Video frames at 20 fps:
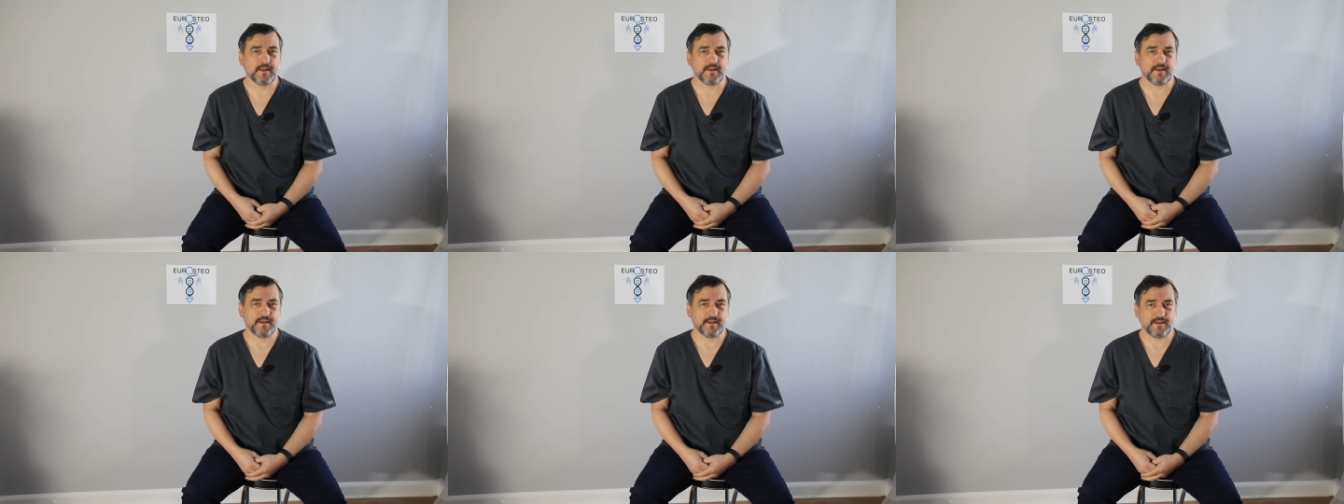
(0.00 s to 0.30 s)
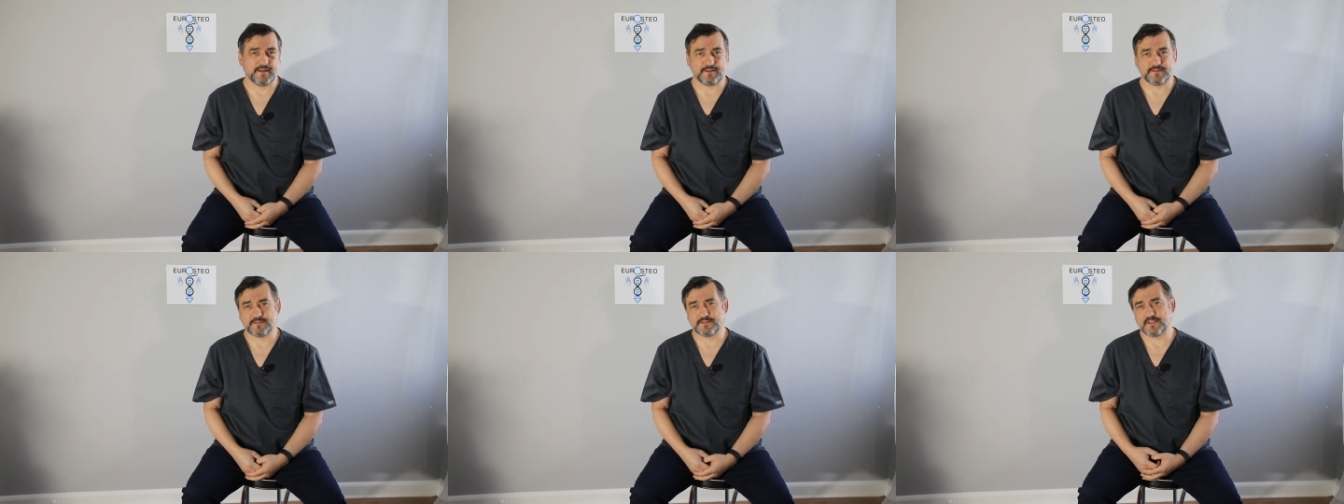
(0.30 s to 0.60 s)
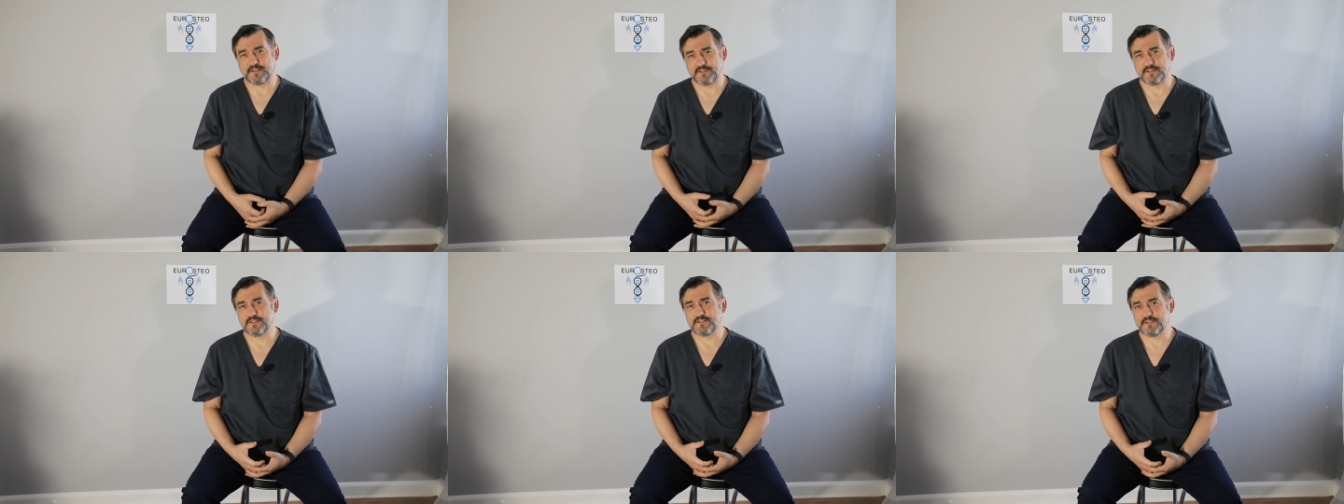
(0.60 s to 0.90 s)
and
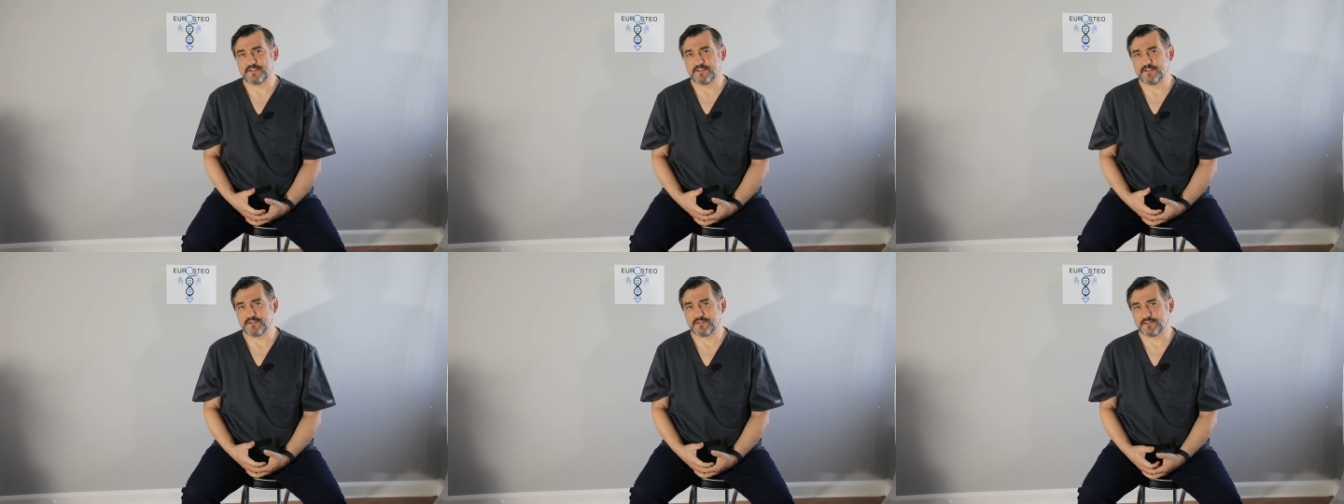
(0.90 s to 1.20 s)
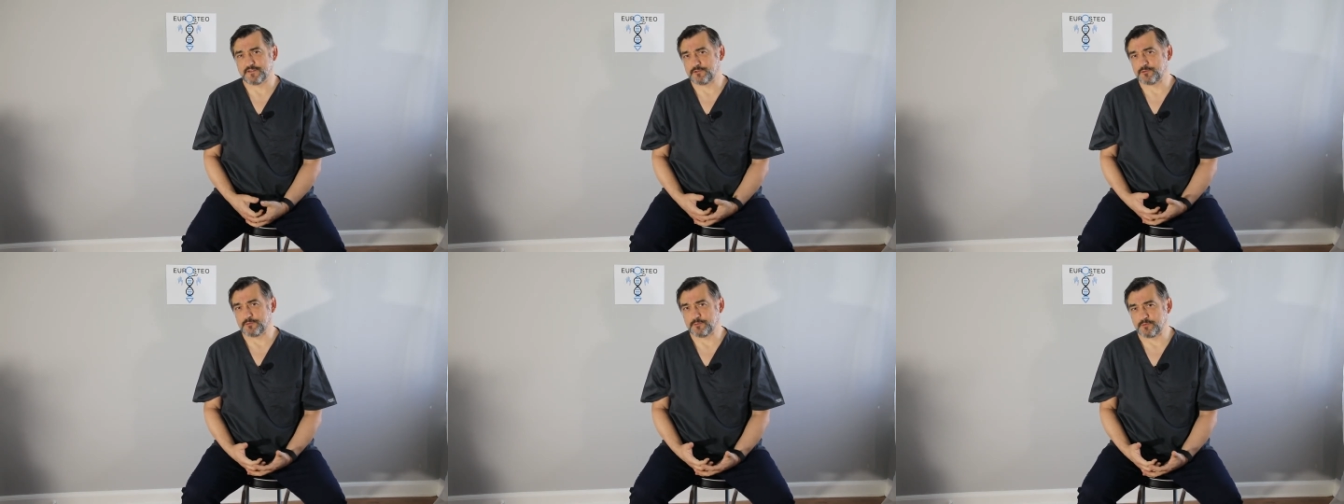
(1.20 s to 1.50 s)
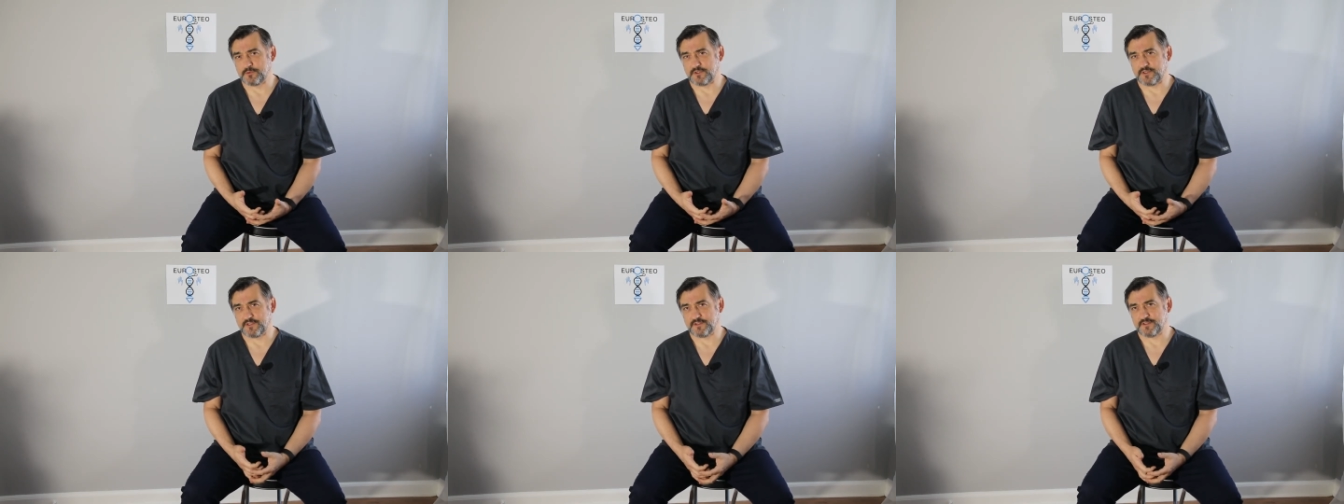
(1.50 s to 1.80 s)
then it's easier to
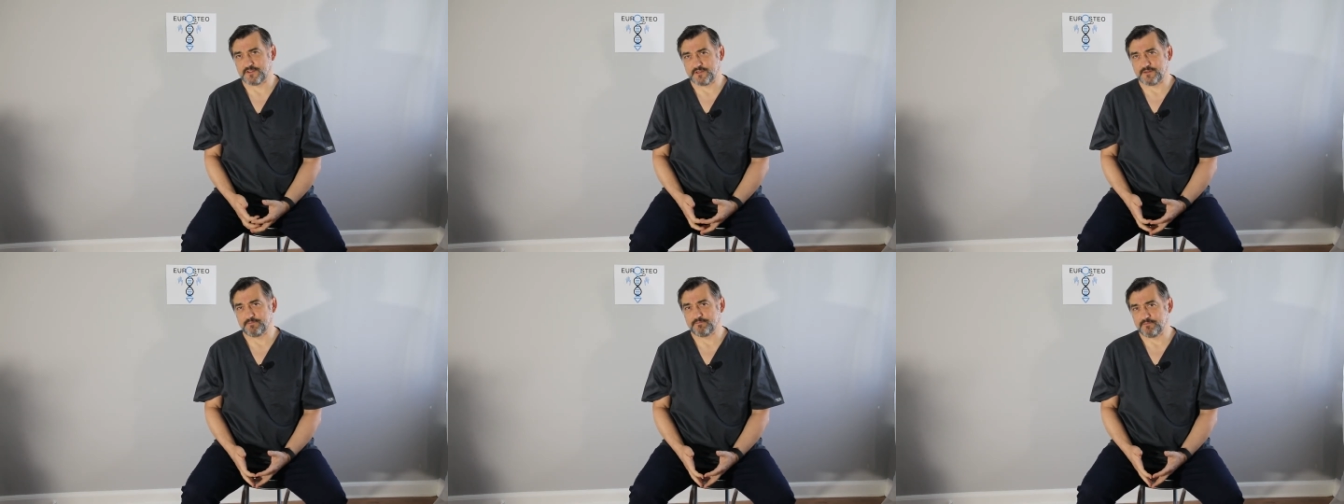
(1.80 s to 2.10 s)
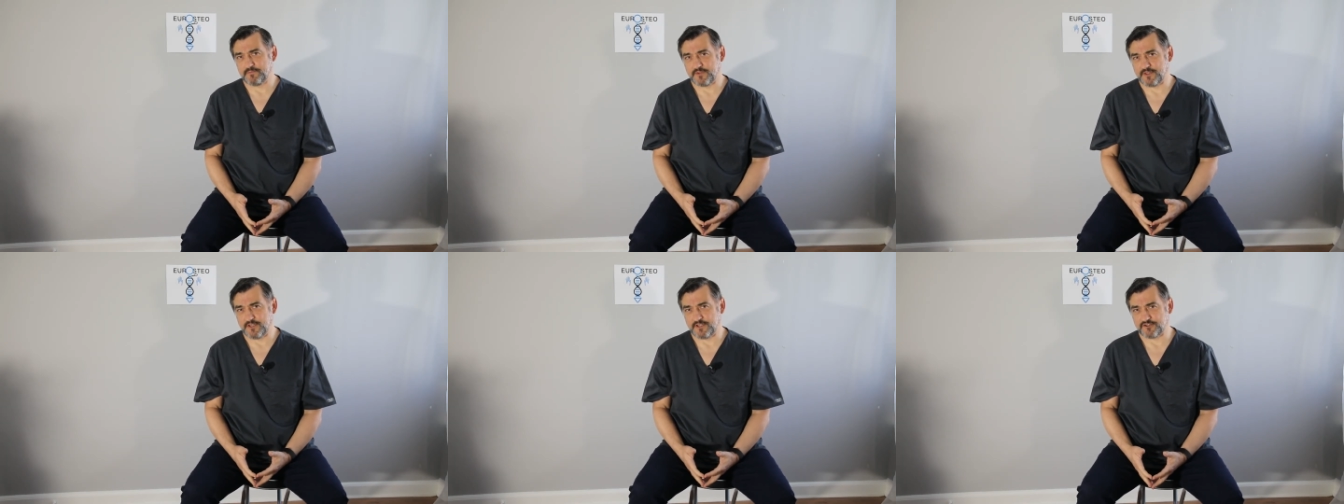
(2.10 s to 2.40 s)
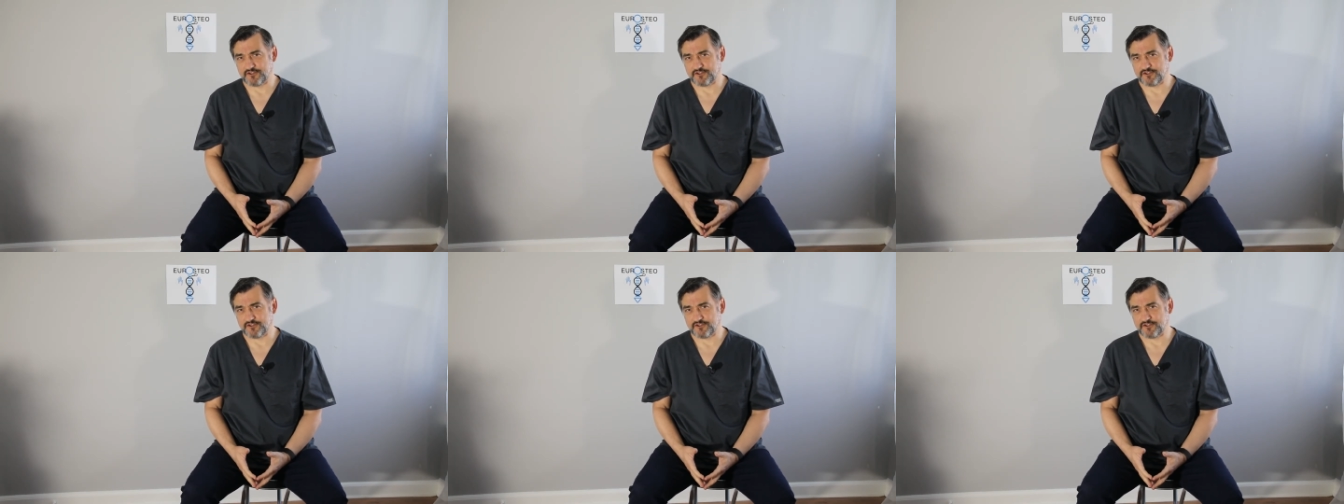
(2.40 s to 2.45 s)
breathe in